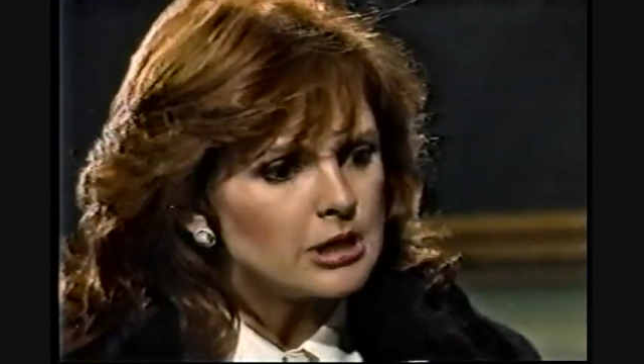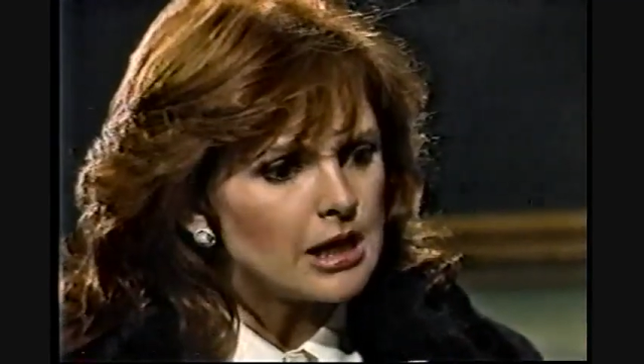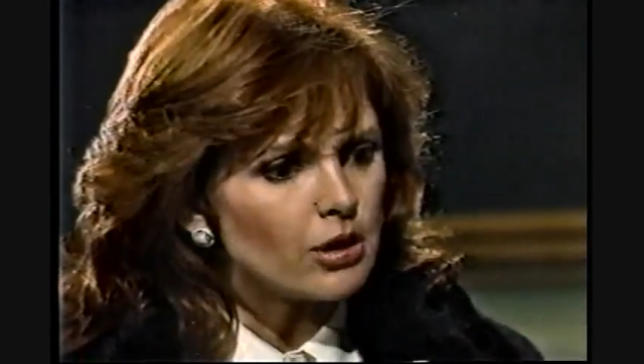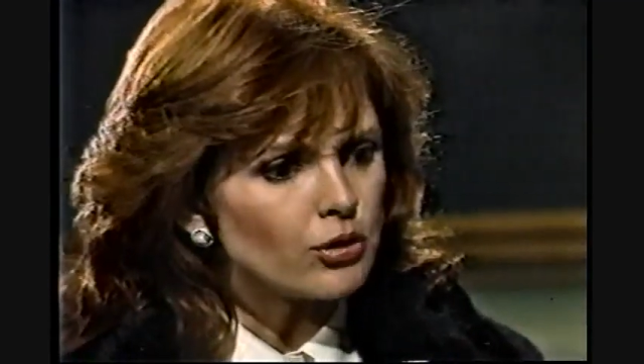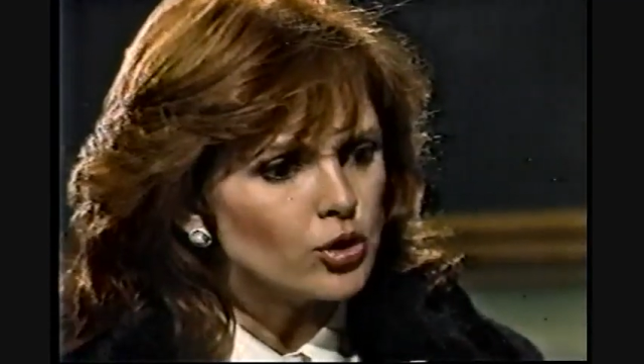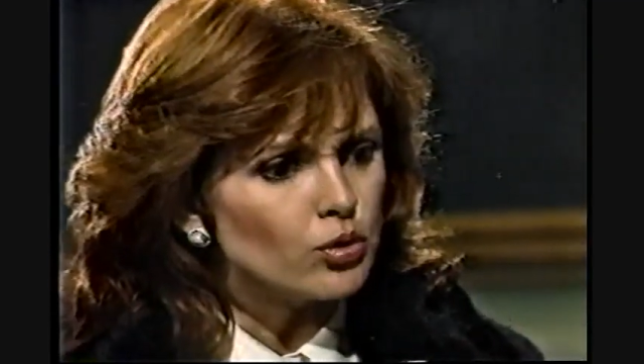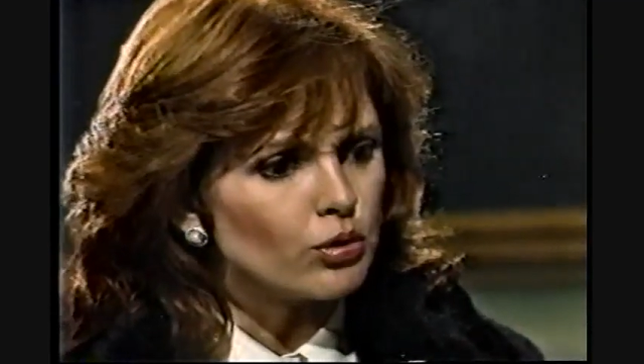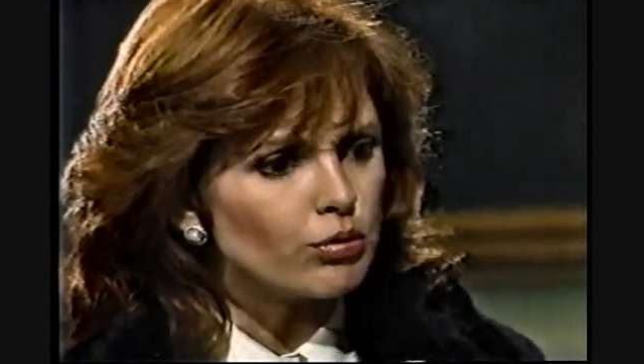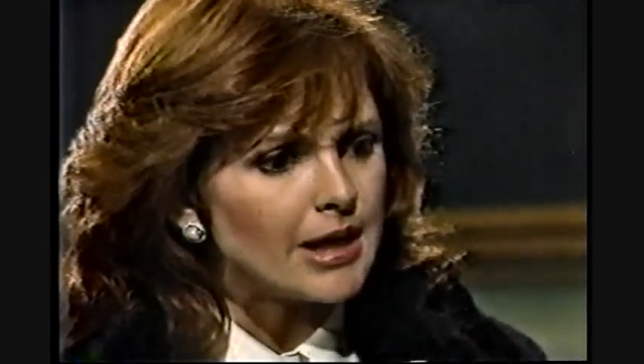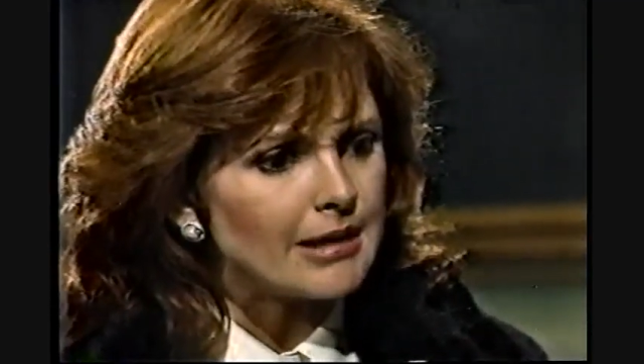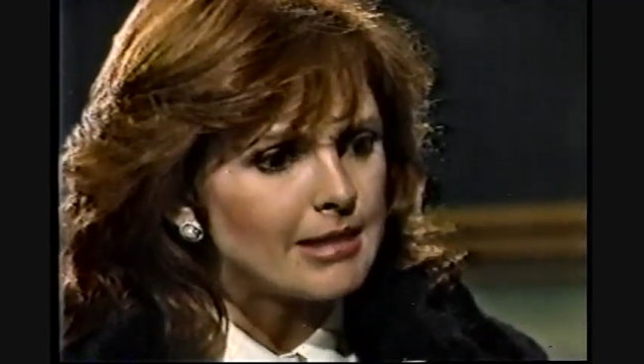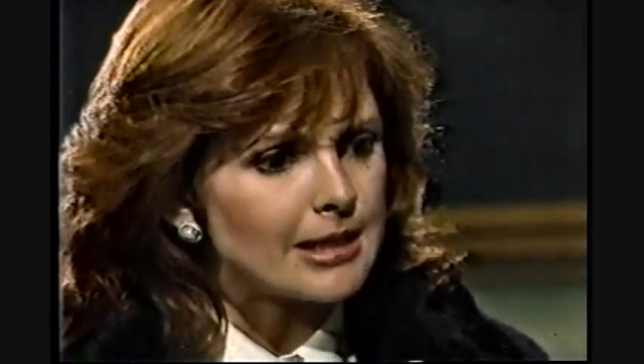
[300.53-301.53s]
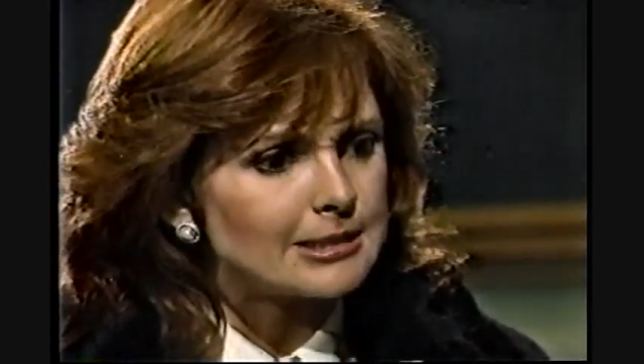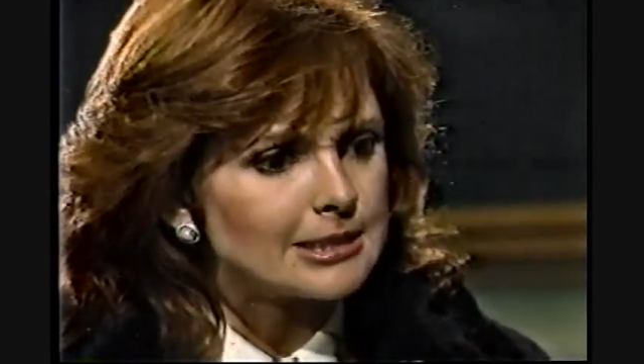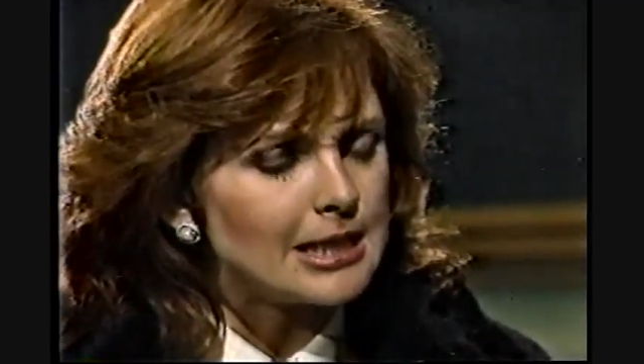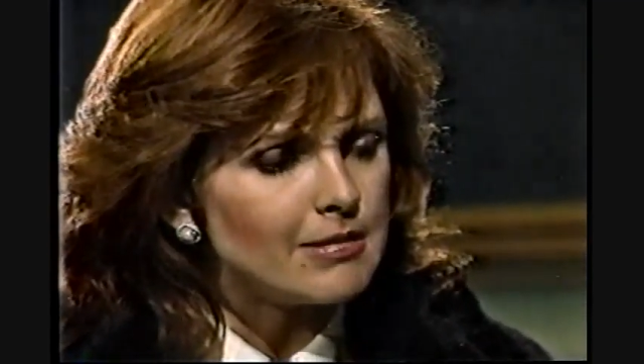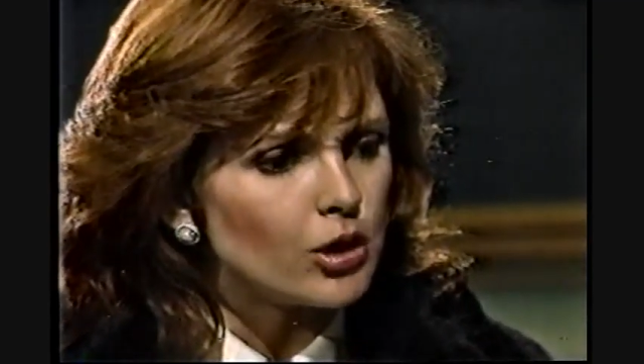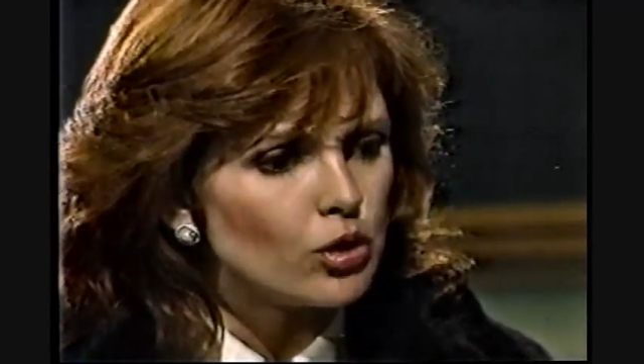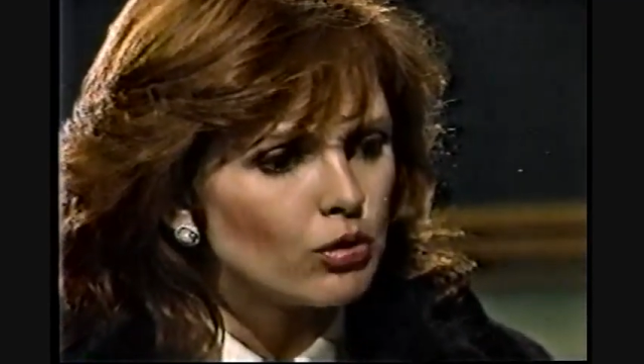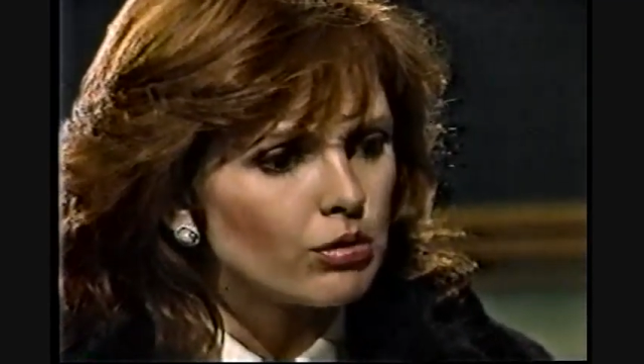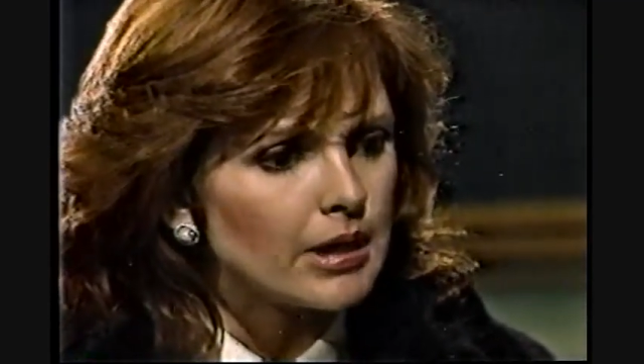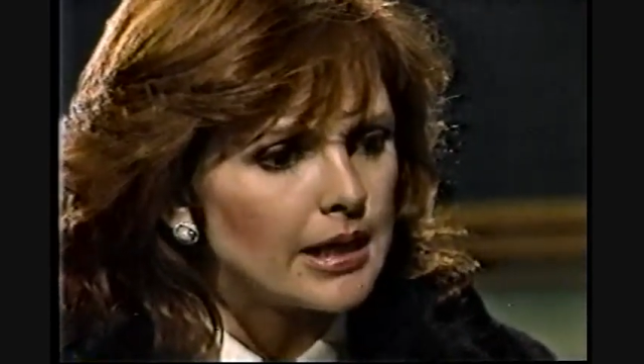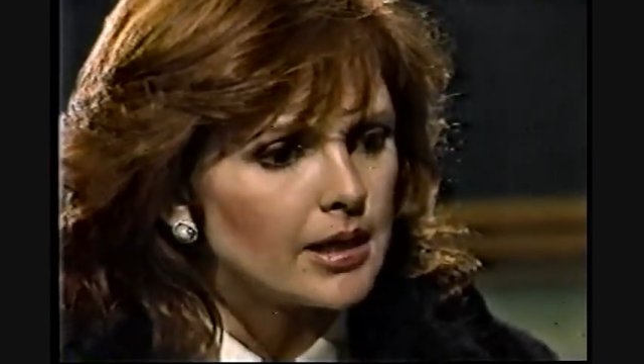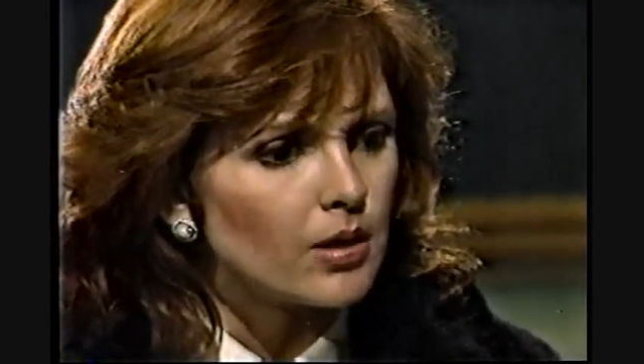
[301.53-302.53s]
How dare you create that
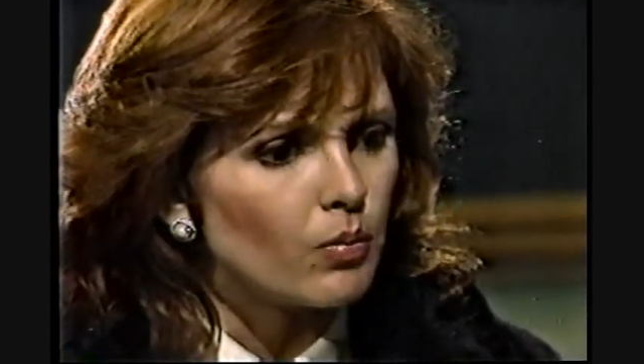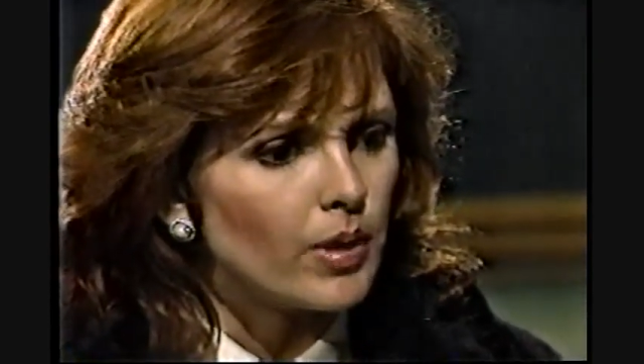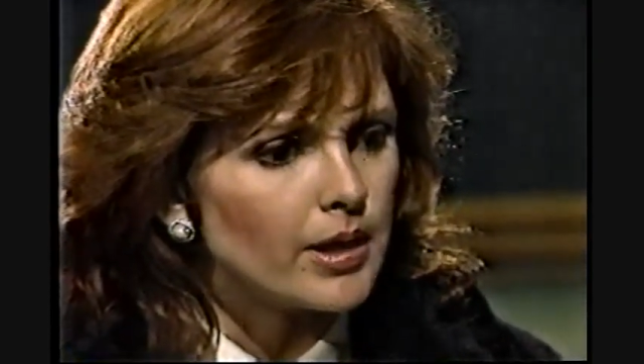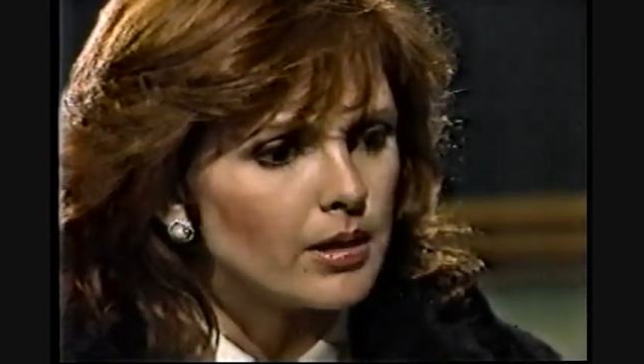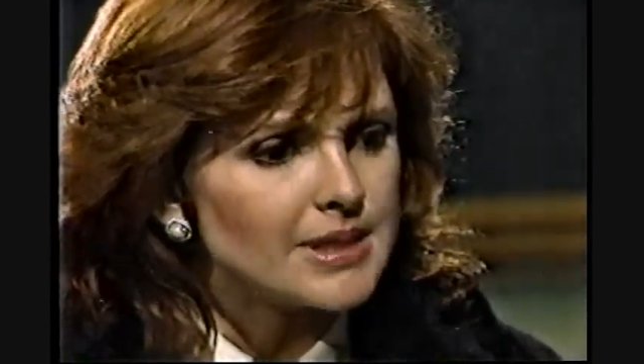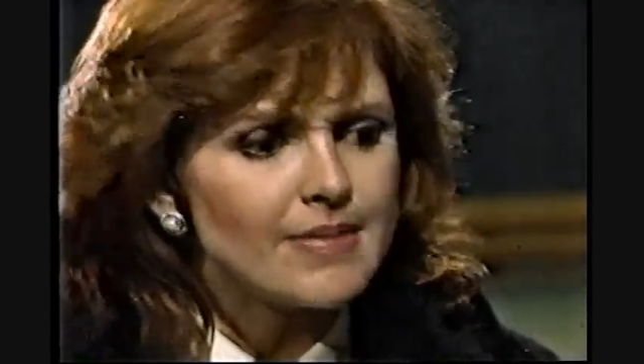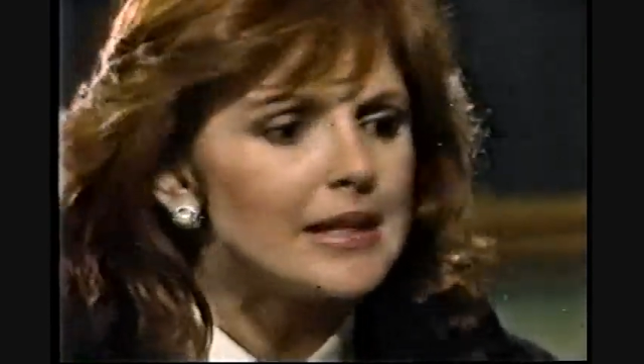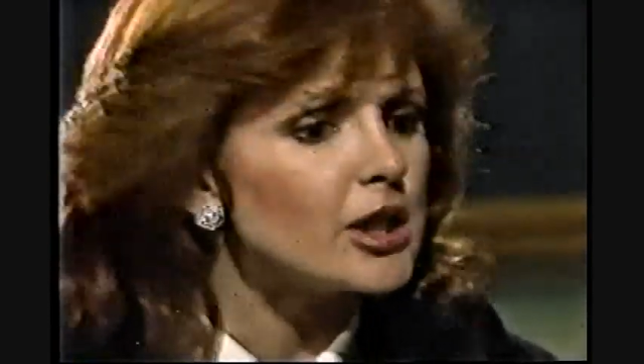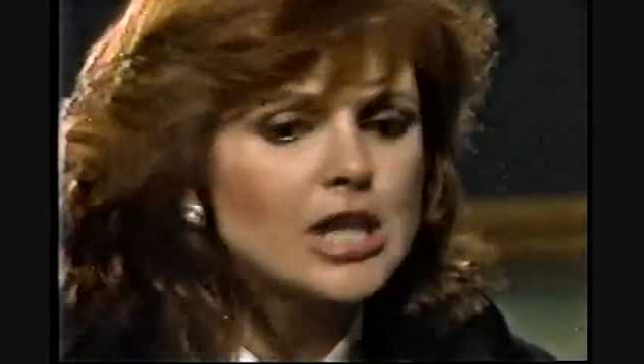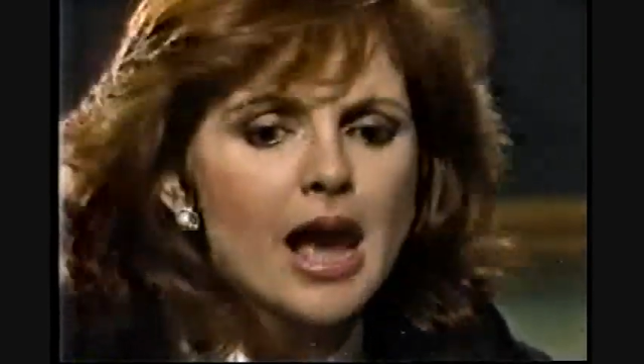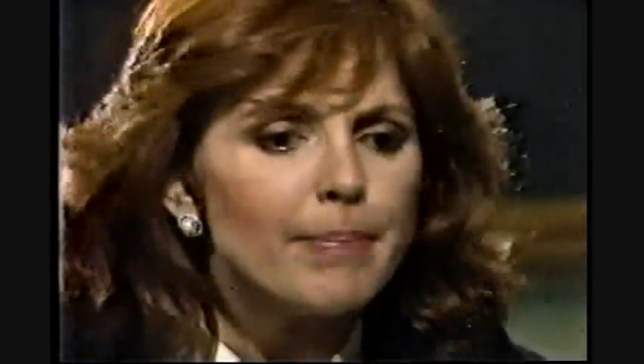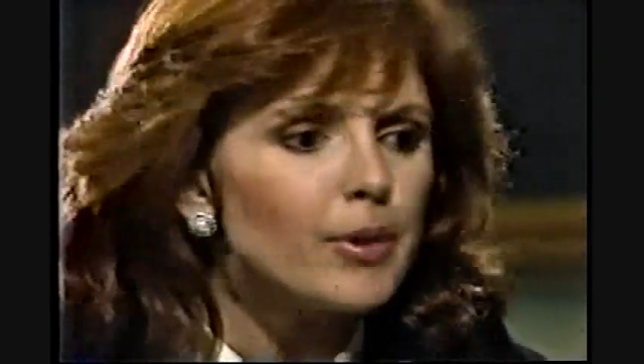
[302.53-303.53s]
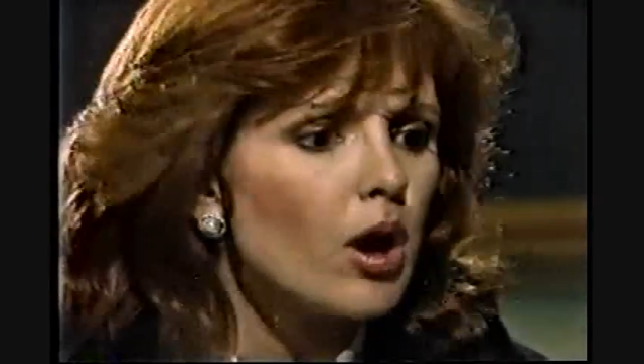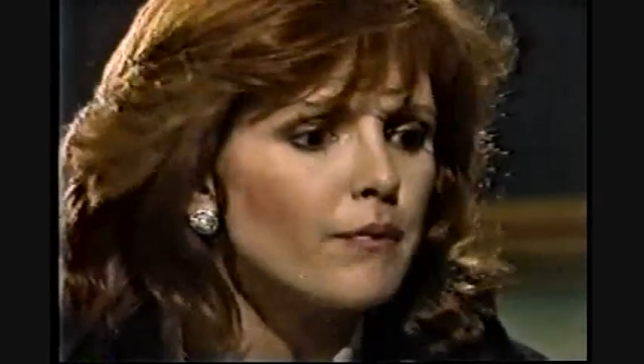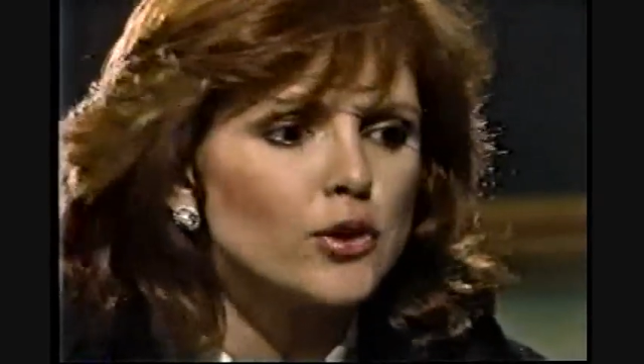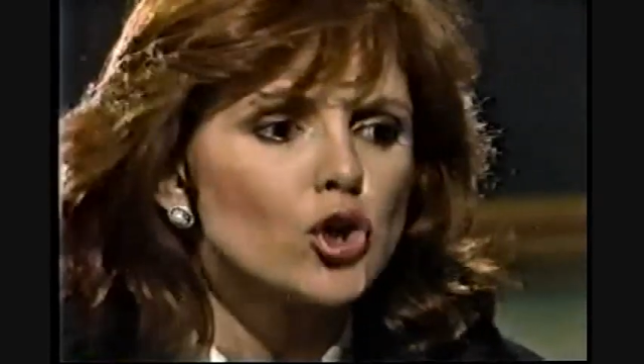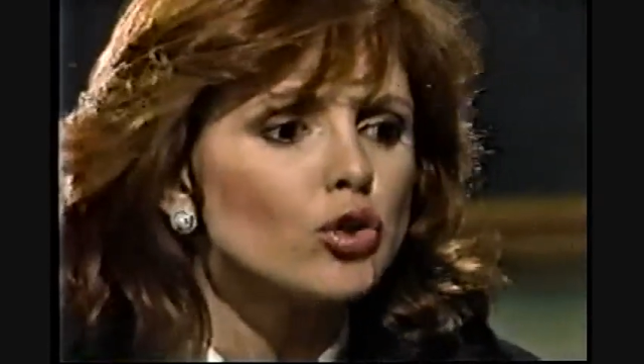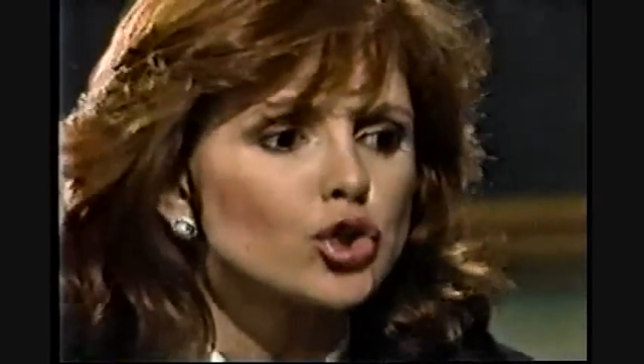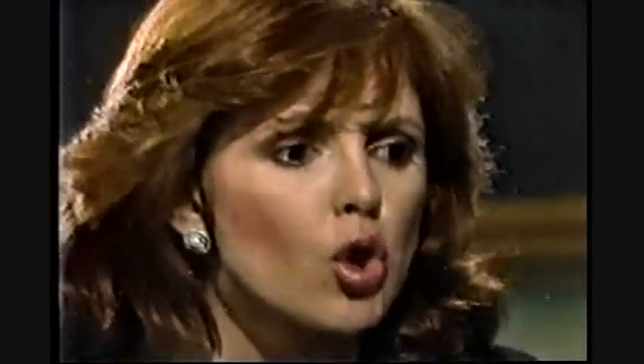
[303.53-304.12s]
scene that you created at Wyndham's? And then you top it